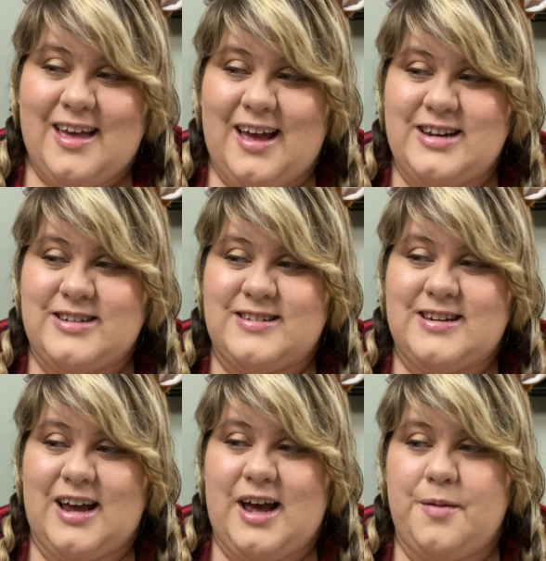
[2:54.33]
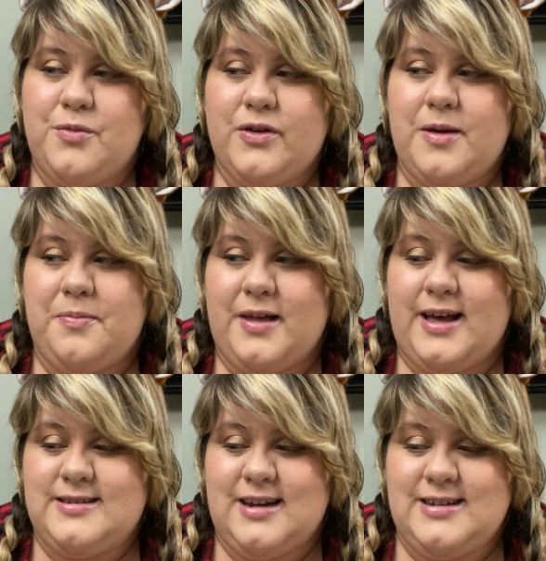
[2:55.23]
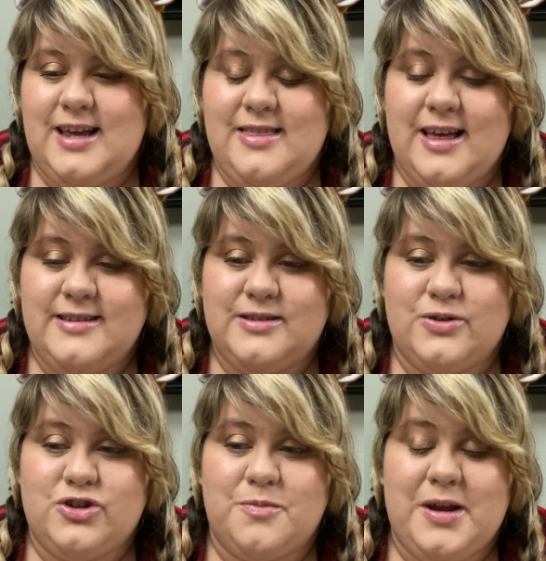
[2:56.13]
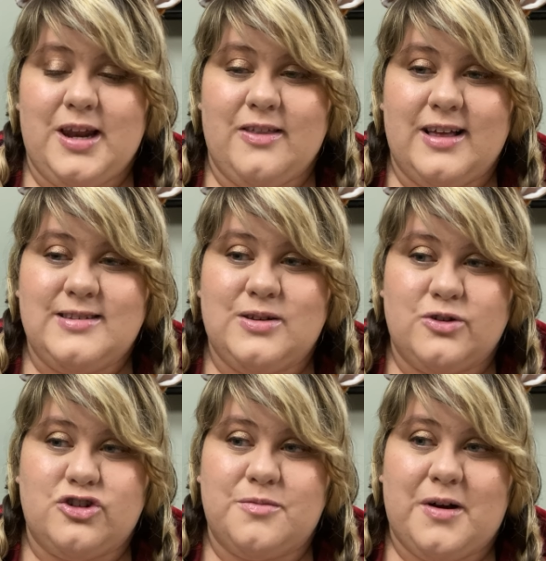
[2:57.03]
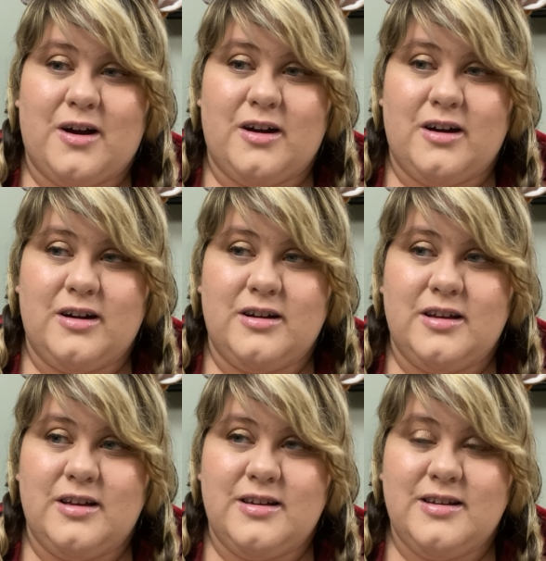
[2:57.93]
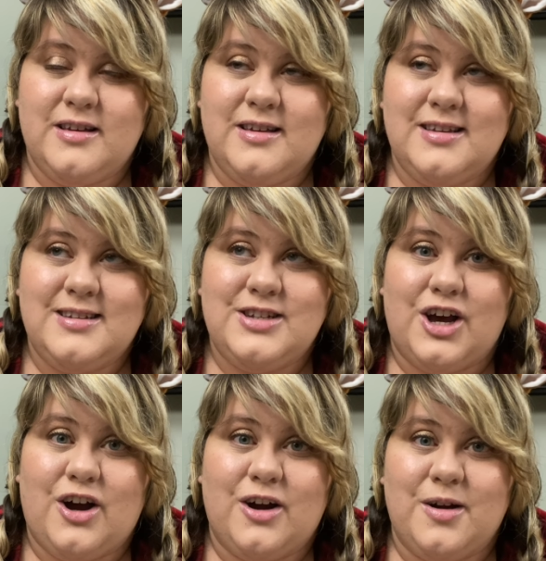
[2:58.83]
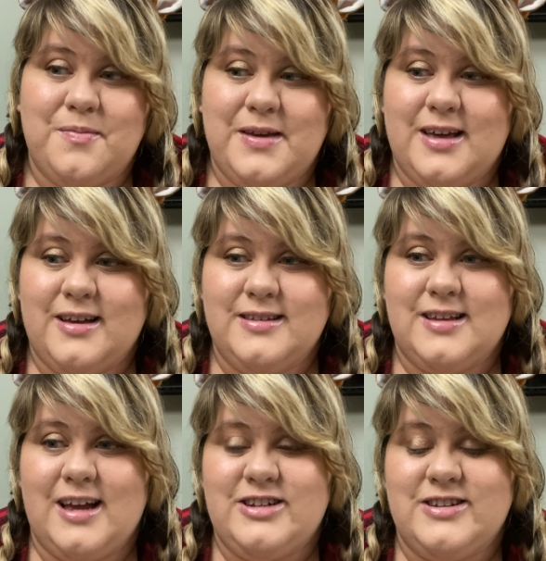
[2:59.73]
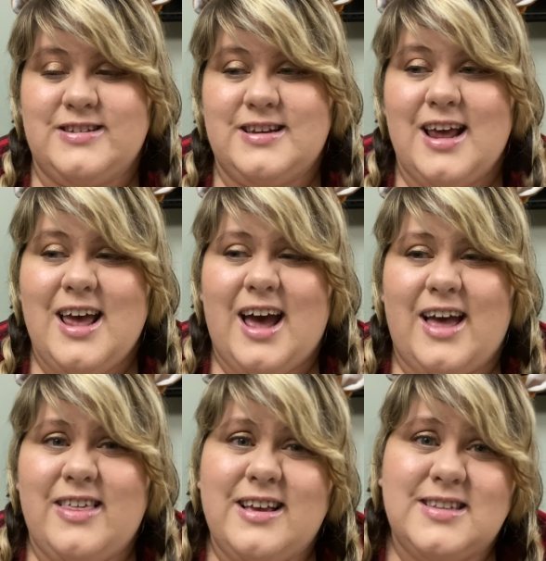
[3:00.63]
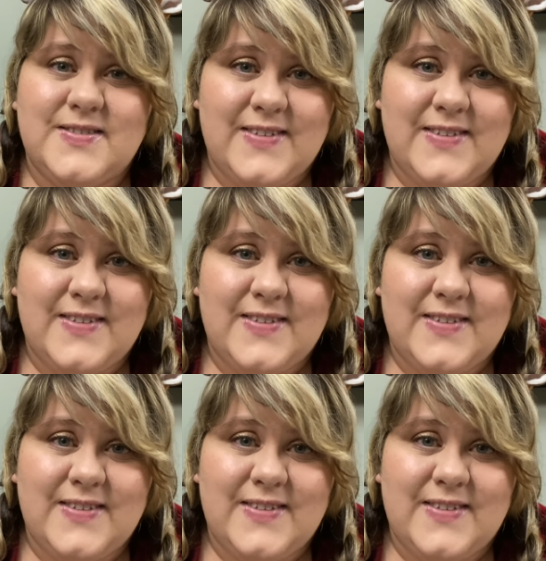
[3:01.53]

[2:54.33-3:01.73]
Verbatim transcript: I just, I'm really blessed. I take that social media, that social part to heart because I just, I think it's